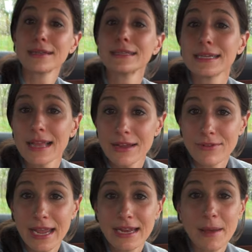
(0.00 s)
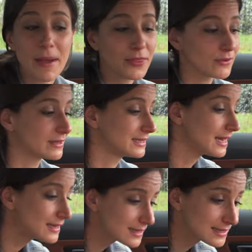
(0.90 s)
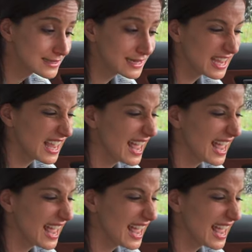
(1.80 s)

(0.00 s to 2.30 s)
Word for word: a little irate about the redundancy